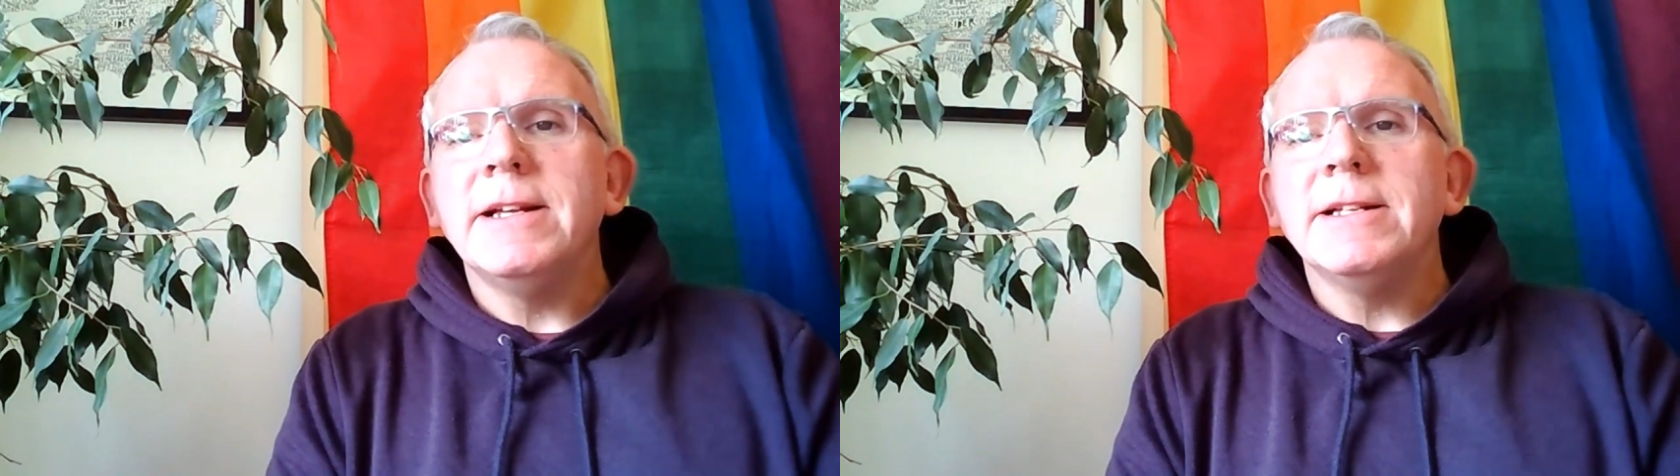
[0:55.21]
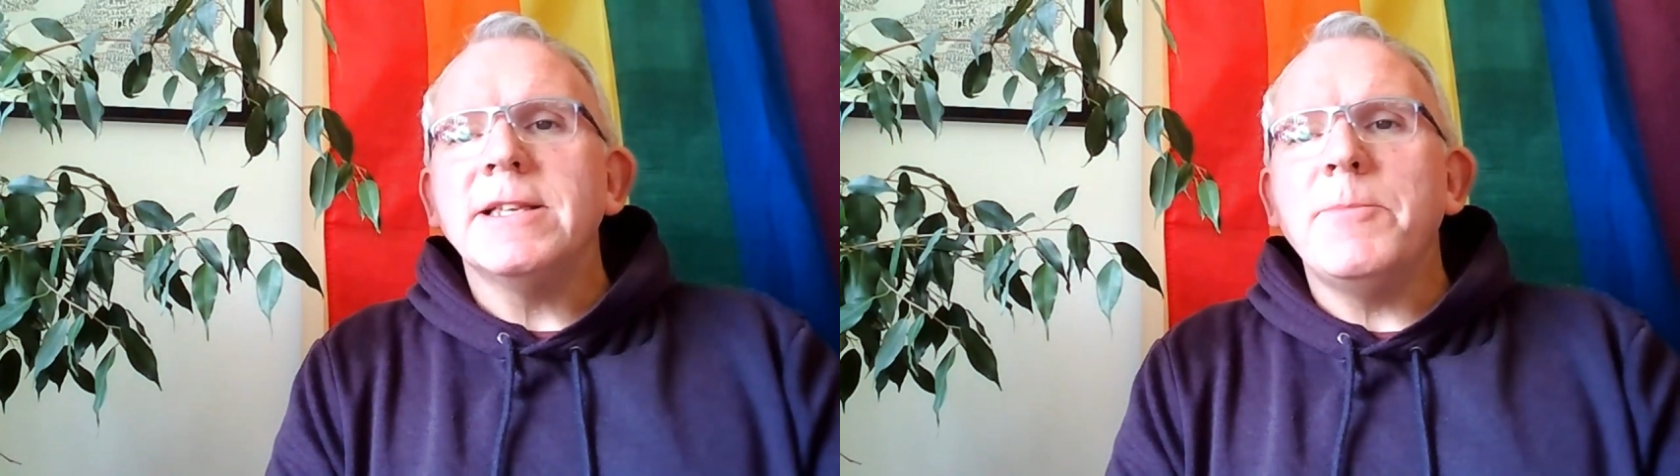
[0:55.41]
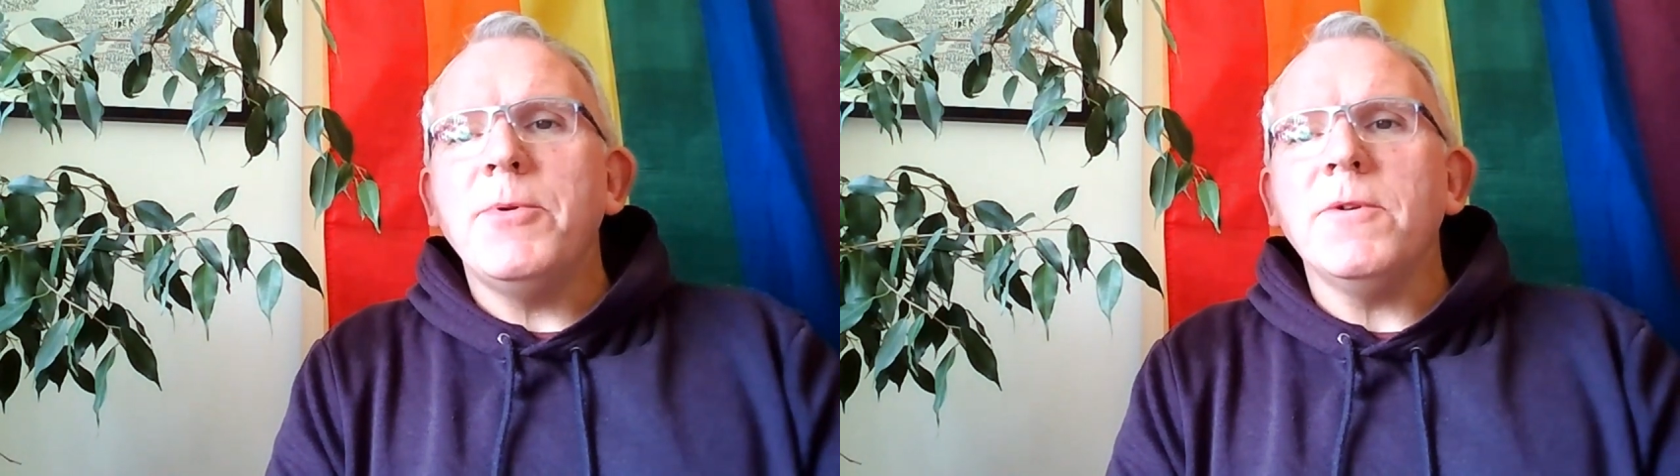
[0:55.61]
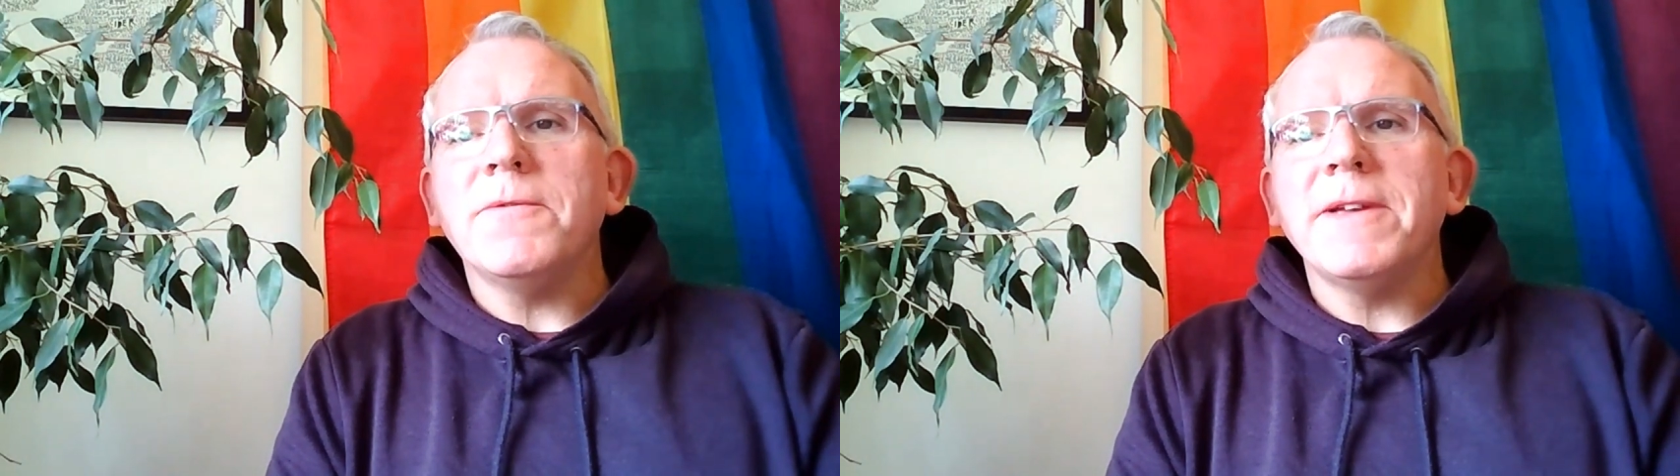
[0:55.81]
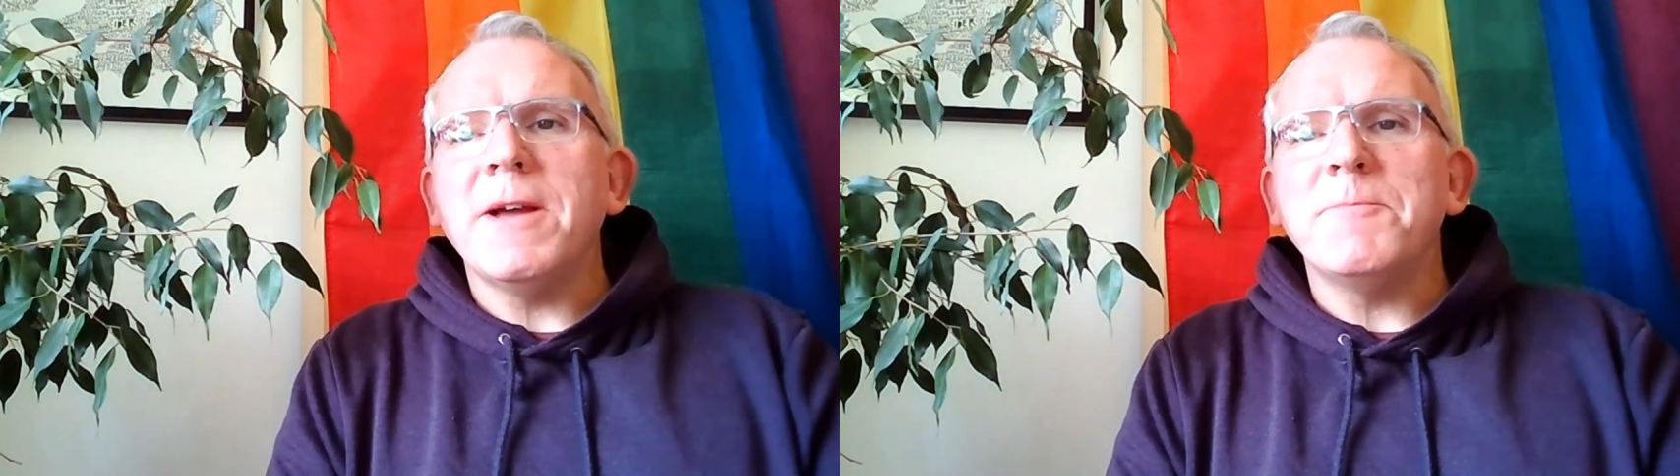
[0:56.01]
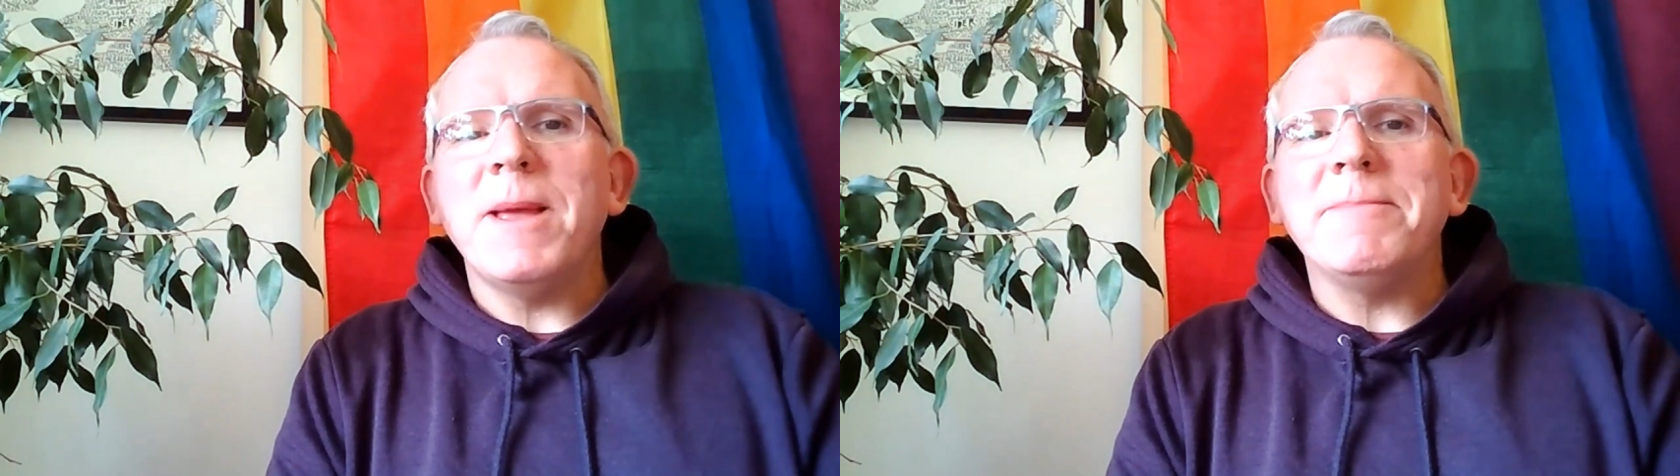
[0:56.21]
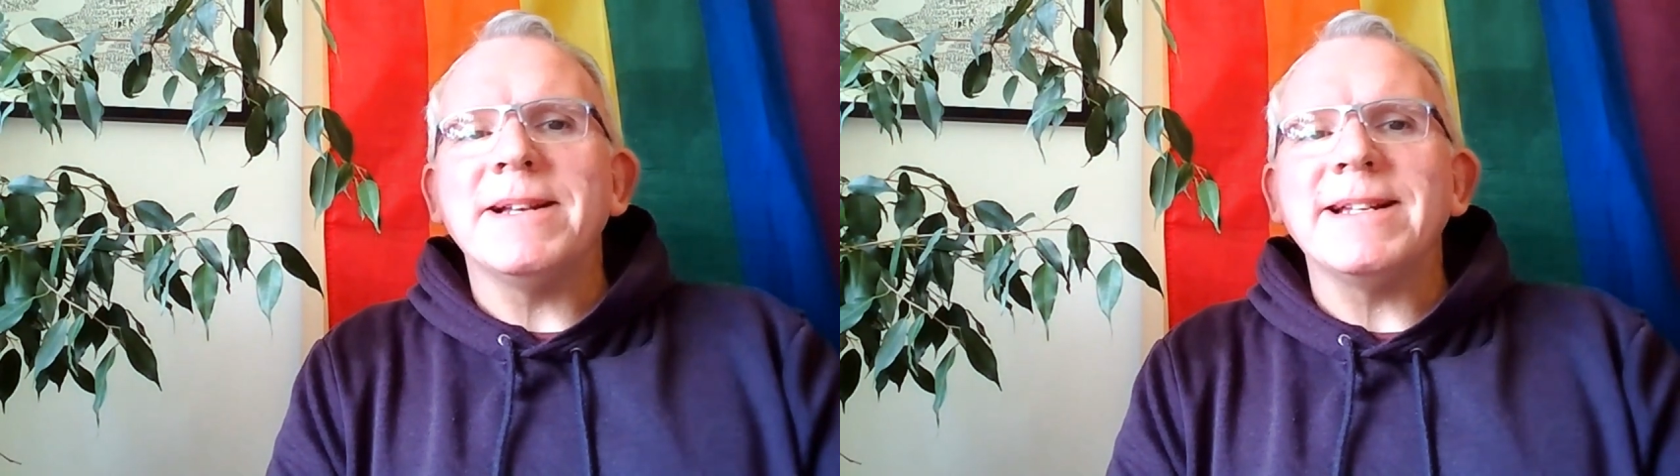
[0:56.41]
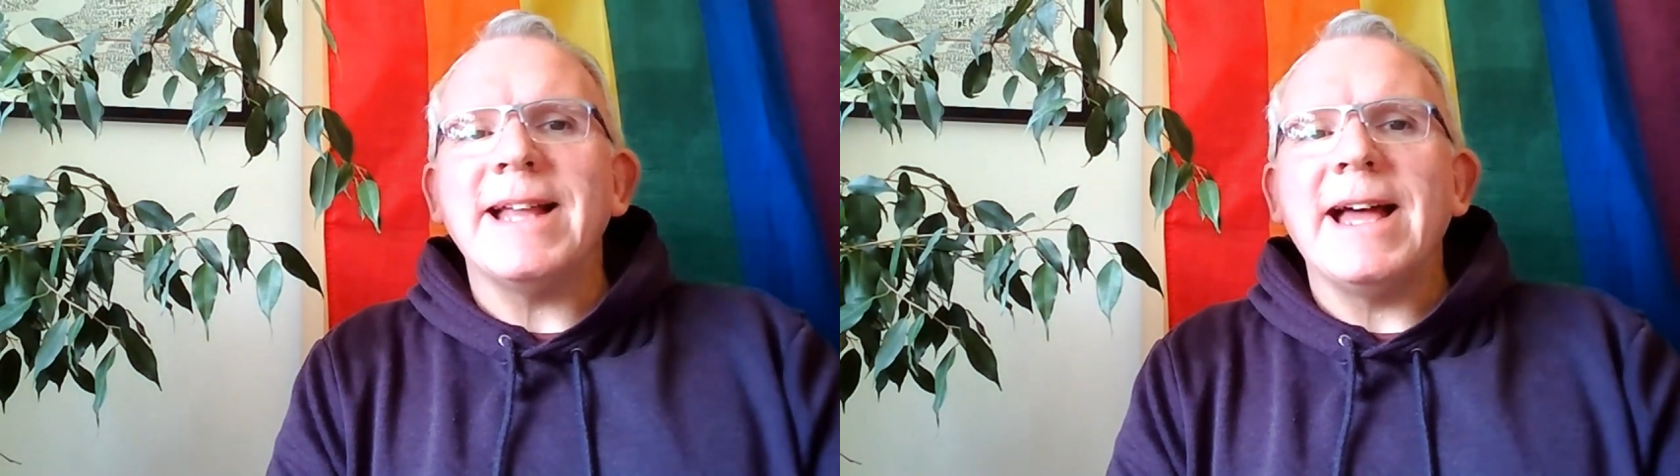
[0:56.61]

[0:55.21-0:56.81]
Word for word: support for young people and